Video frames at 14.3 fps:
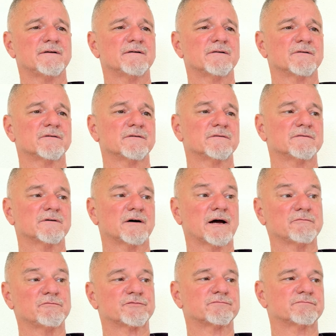uh,
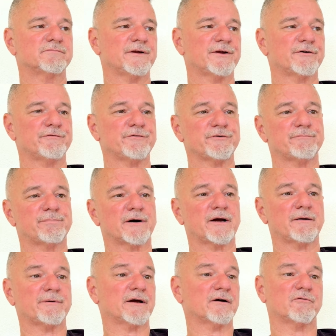I was interviewed
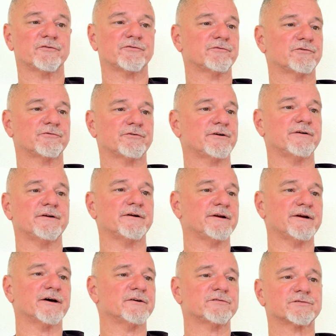by him and I wasn't treated
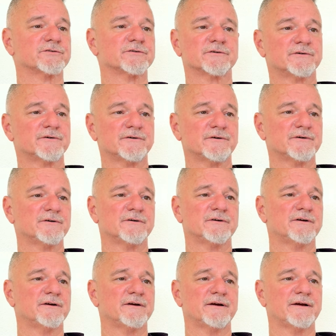any nicer.
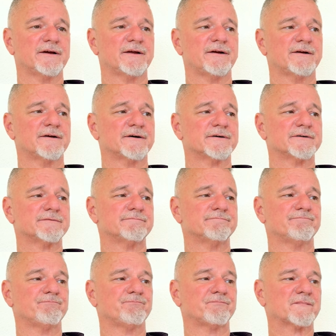And uh,
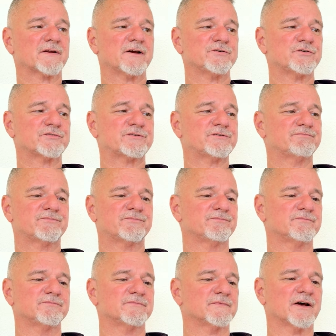I just,
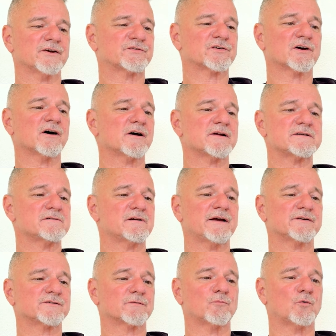I saw it
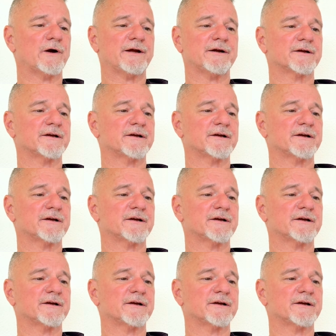as a way to